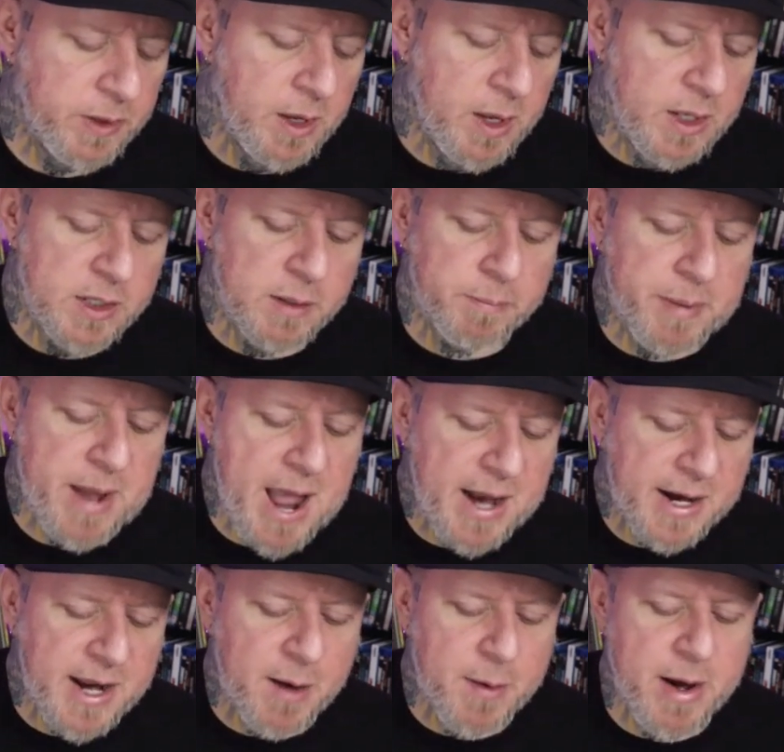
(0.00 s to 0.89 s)
The
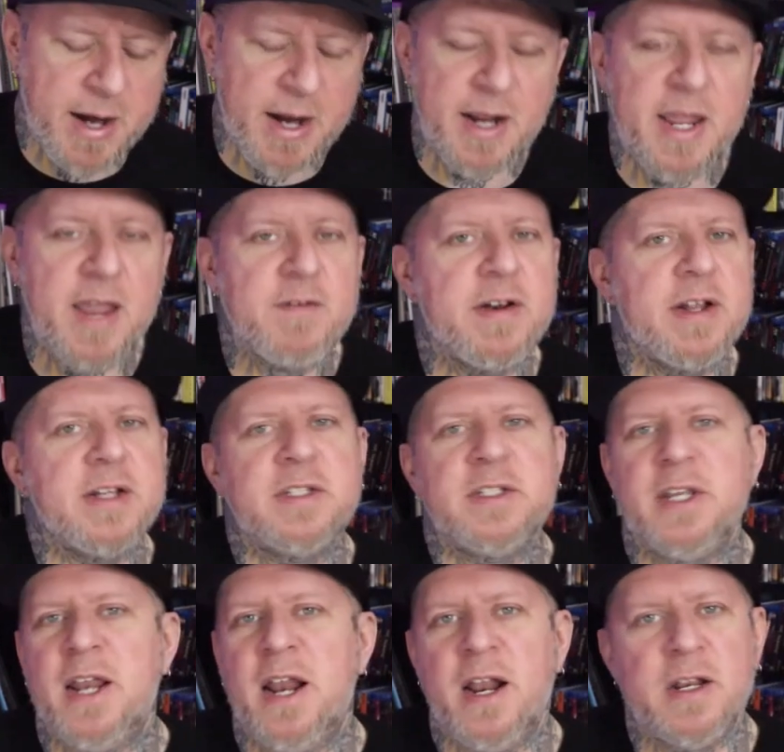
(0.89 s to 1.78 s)
bad guy rating, I gave it a
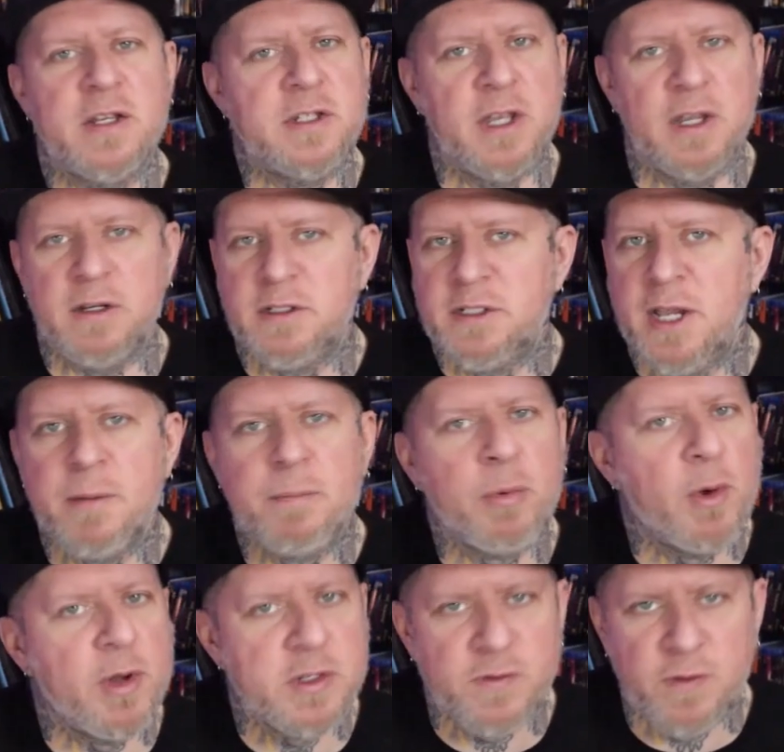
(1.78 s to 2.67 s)
10 out of 10. 10
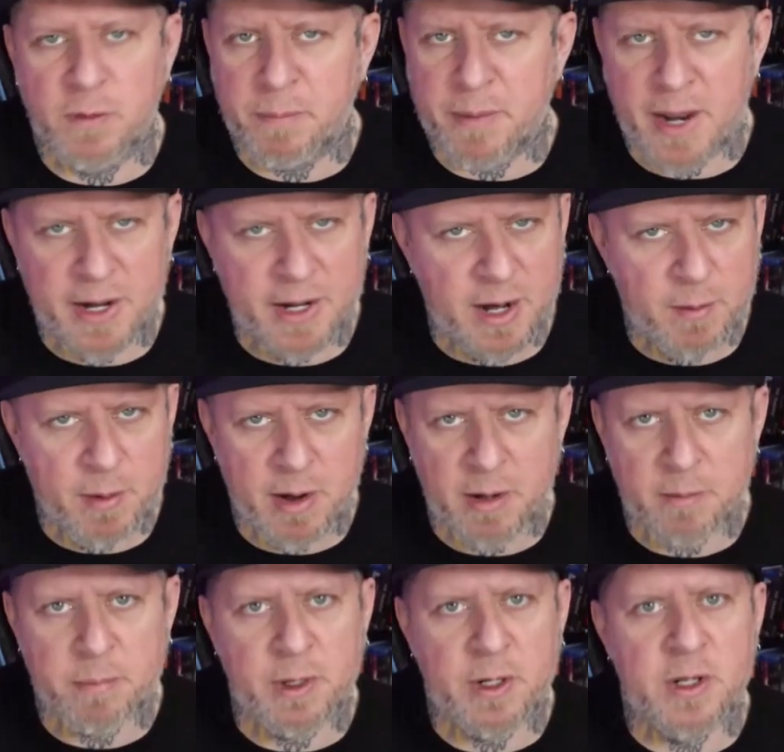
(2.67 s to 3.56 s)
points for the bad guy
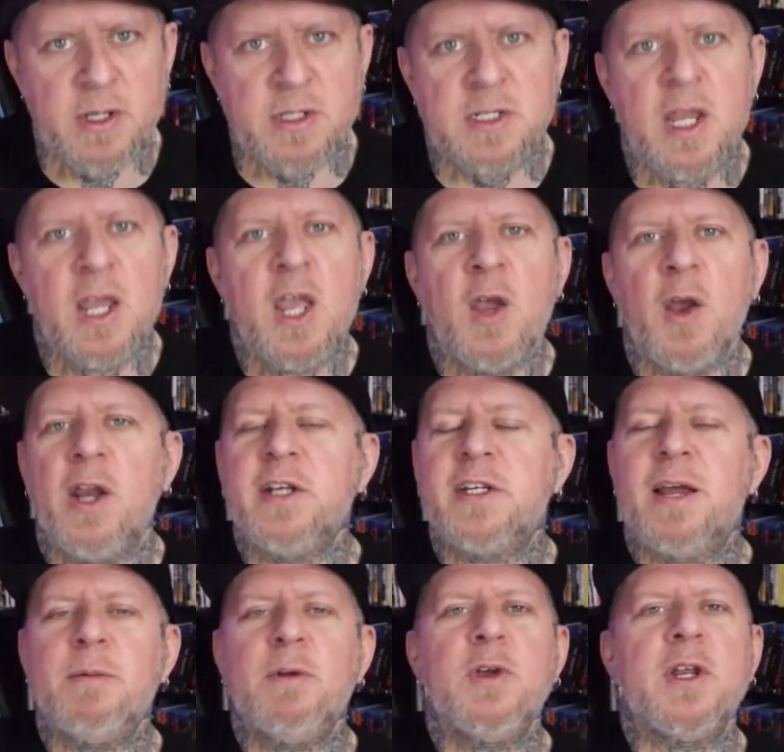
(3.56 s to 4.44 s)
rating because
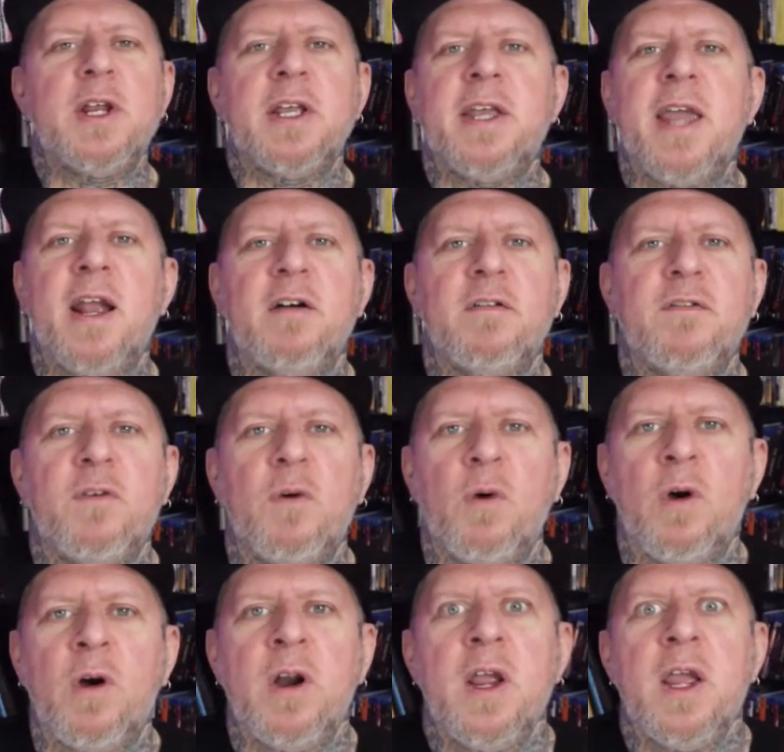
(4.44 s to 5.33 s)
anytime you get a gang of
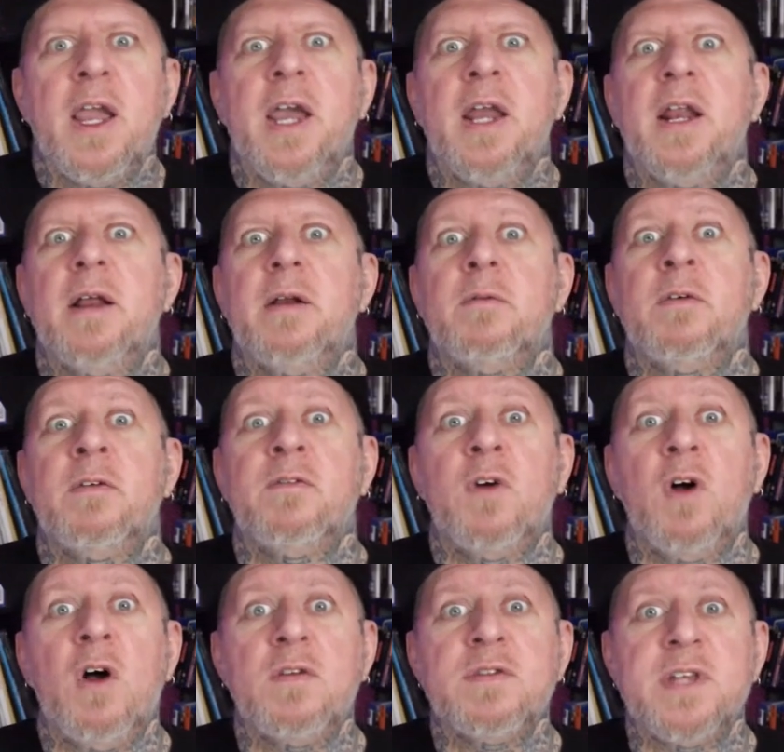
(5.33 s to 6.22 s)
4 and it
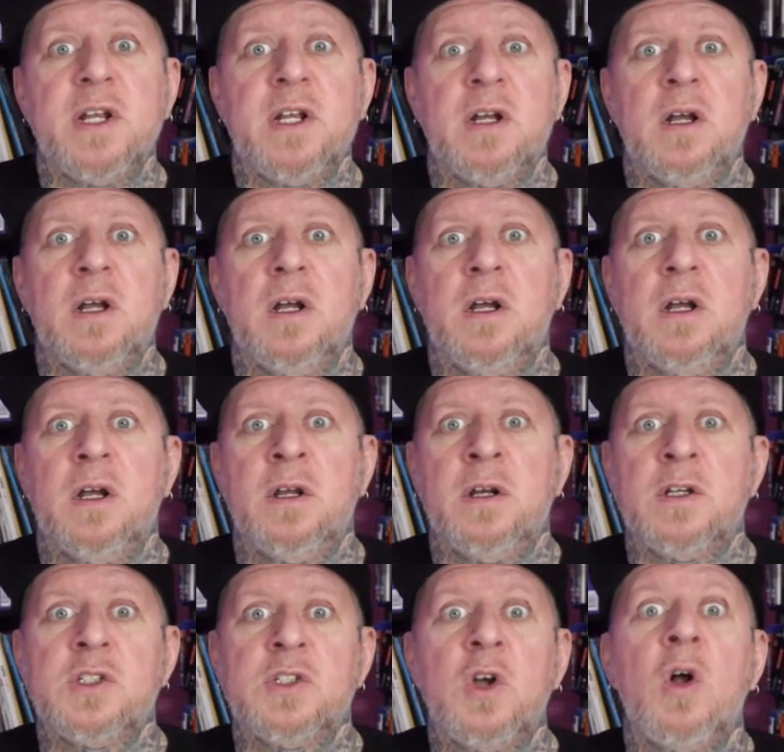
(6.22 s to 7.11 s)
involves like
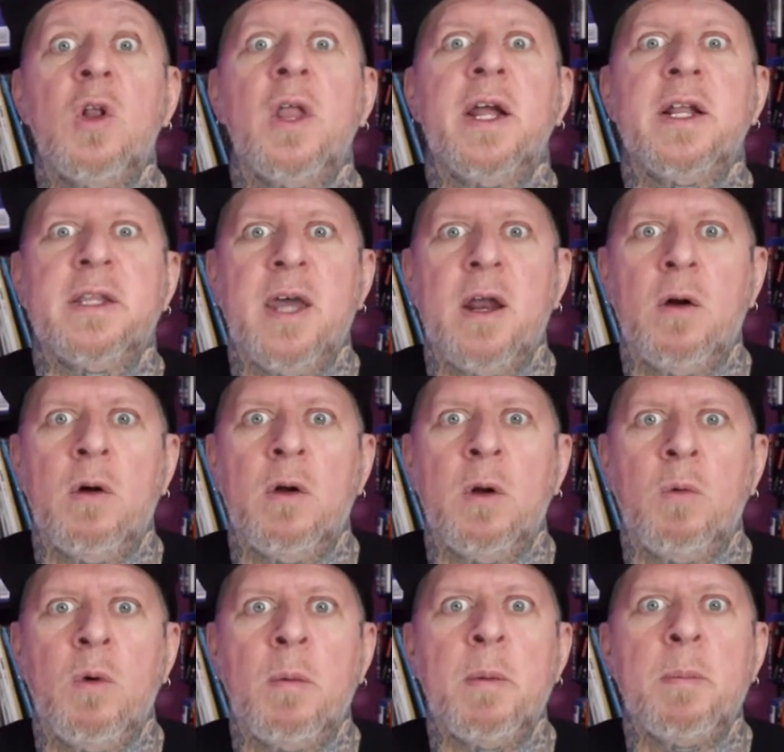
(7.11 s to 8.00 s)
an assault like that on
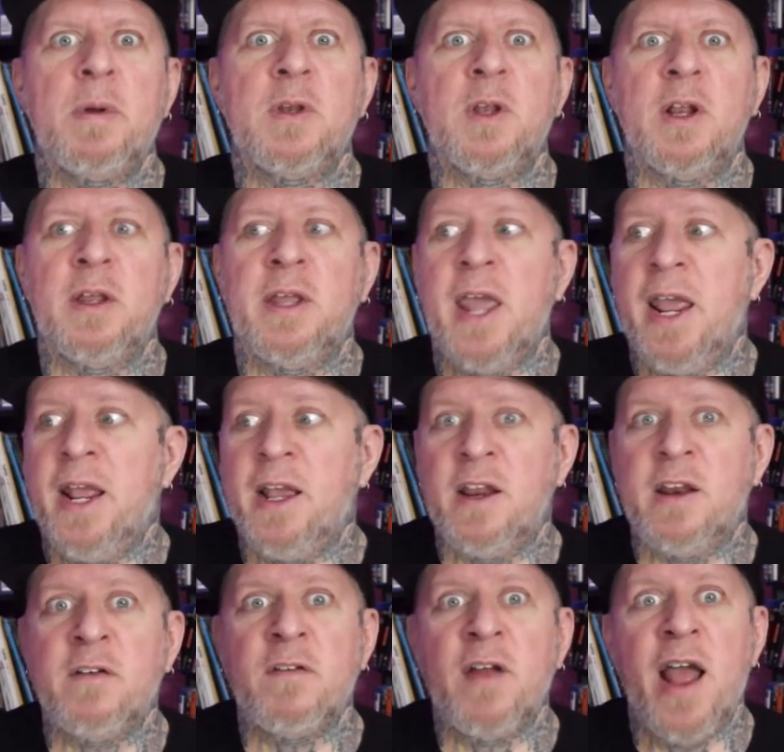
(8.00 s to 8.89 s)
a woman, but the gang
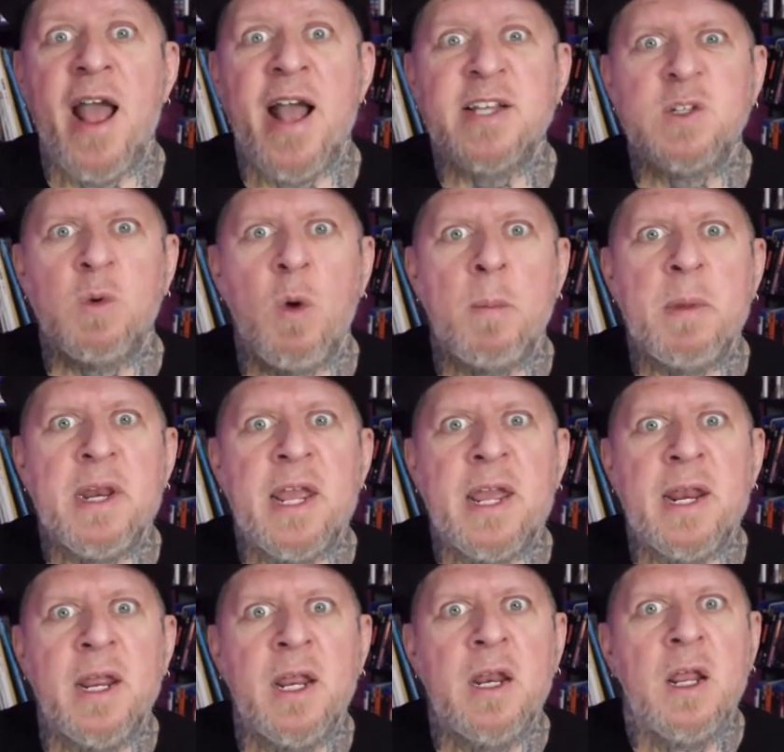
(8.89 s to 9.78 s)
has a woman
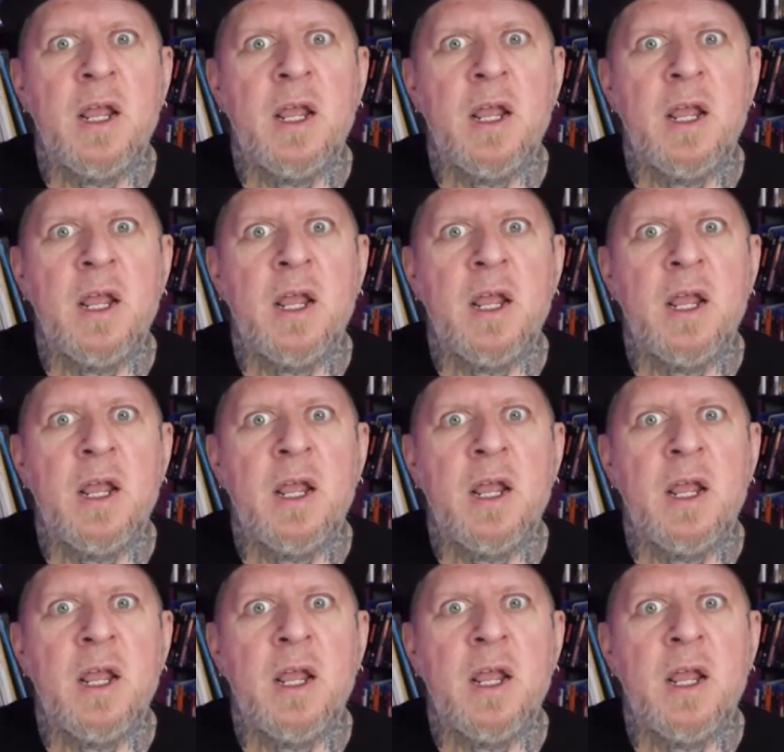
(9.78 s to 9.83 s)
in it,